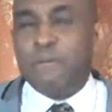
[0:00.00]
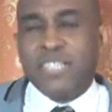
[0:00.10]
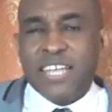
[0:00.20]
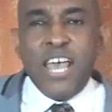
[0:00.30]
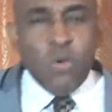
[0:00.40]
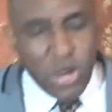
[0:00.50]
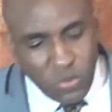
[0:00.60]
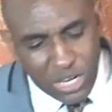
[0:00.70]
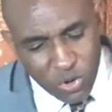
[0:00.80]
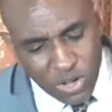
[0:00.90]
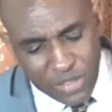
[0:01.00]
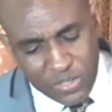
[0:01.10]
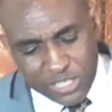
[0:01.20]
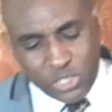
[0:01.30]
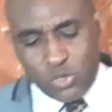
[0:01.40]
But when we look
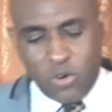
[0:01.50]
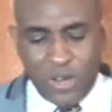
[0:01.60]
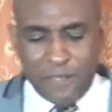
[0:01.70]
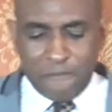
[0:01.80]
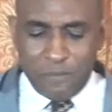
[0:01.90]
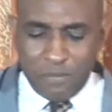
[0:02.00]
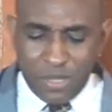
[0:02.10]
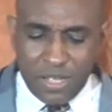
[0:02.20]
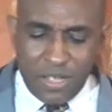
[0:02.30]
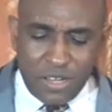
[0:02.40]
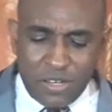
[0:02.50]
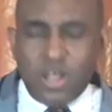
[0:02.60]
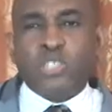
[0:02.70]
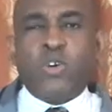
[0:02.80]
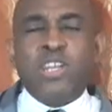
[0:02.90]
on this story,
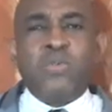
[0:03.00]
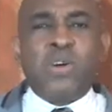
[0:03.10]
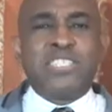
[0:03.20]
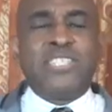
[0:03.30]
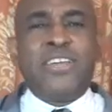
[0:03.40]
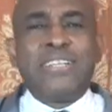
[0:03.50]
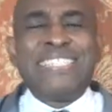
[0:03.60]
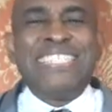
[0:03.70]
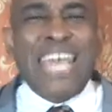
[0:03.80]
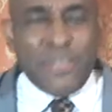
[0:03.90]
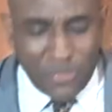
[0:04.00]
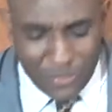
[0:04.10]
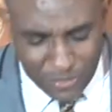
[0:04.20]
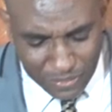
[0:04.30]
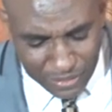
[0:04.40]
not only was there
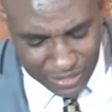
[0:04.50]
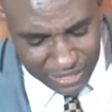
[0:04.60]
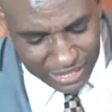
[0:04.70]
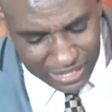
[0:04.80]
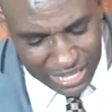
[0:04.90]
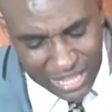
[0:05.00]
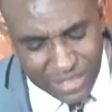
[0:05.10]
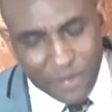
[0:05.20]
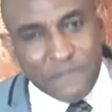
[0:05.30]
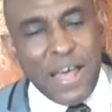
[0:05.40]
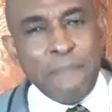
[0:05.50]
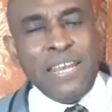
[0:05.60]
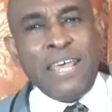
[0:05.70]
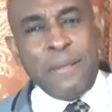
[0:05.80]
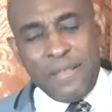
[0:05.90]
death in the
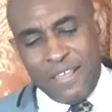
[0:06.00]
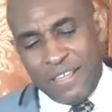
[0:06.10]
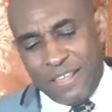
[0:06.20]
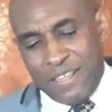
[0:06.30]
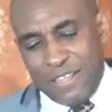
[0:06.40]
family,